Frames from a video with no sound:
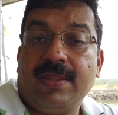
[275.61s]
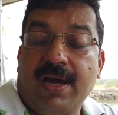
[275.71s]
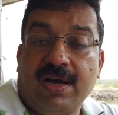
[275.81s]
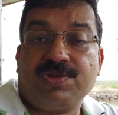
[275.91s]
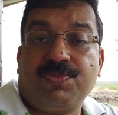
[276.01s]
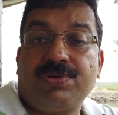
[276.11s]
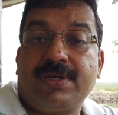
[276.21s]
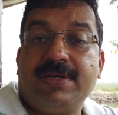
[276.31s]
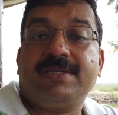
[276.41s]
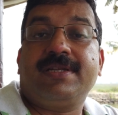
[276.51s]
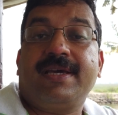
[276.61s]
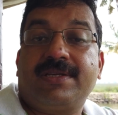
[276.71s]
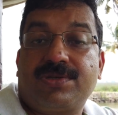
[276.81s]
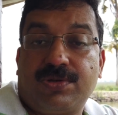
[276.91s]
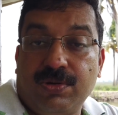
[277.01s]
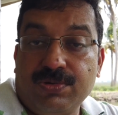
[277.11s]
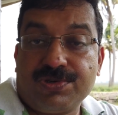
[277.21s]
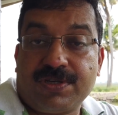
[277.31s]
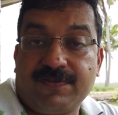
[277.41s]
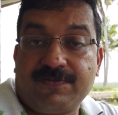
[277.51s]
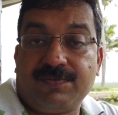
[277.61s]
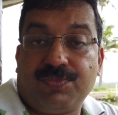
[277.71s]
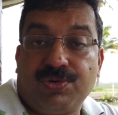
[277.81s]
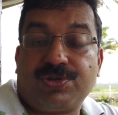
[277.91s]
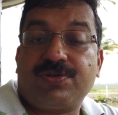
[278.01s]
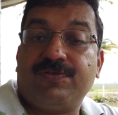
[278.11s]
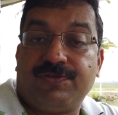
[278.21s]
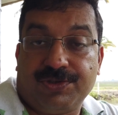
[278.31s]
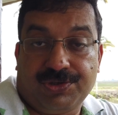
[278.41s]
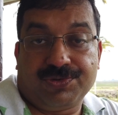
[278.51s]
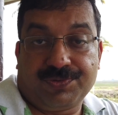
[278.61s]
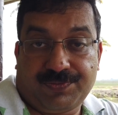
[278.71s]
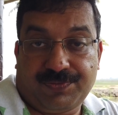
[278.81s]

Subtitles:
The houseboat is an exclusive boat for you.